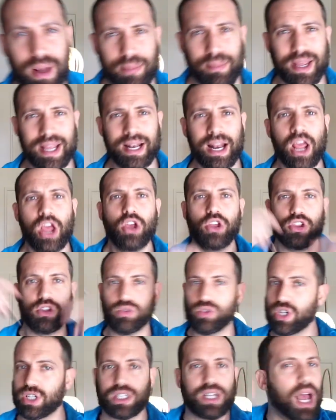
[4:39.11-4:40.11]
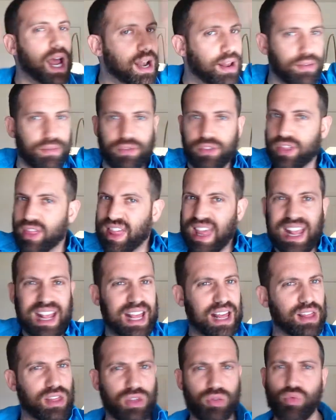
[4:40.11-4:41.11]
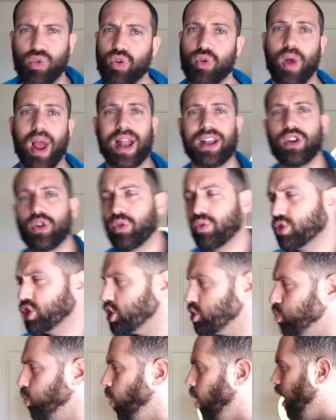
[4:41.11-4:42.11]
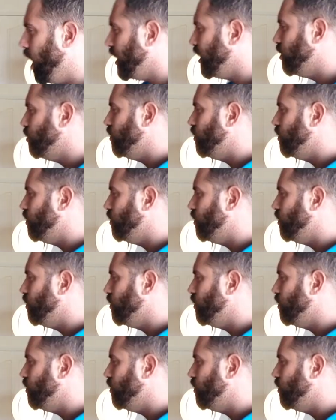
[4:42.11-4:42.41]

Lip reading: I mean? You just kind of think it through, and you're just walking